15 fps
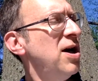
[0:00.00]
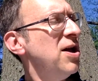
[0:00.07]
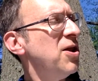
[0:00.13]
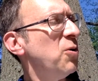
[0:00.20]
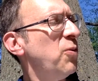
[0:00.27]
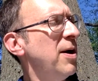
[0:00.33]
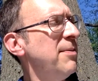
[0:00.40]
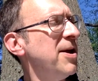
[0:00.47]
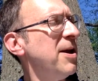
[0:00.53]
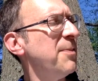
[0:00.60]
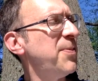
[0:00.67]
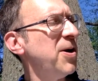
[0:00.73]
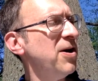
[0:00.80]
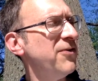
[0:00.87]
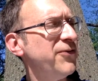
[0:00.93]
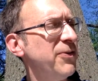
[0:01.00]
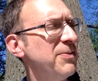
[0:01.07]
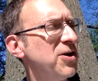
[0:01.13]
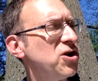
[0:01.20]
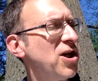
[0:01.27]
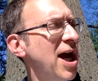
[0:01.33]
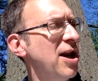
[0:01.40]
The women appeared from
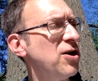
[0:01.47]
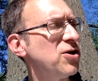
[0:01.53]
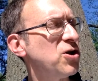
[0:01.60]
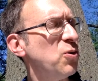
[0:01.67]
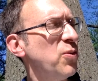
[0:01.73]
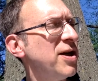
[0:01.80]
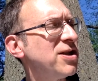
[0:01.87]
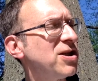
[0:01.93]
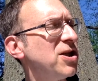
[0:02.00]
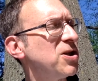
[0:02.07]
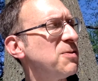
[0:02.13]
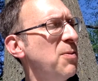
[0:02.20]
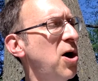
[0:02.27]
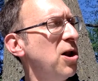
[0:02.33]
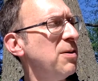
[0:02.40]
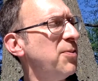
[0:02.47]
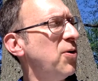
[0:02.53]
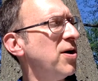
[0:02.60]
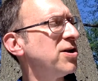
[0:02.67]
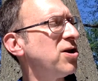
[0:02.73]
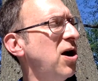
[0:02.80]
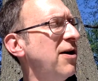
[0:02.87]
the shadows to whisk the smaller
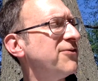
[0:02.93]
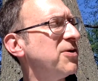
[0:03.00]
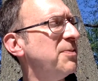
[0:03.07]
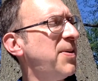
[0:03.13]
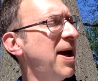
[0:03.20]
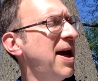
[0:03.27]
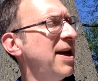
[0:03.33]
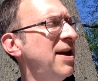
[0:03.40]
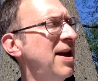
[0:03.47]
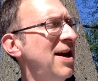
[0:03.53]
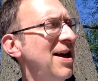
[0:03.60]
boys off to bed.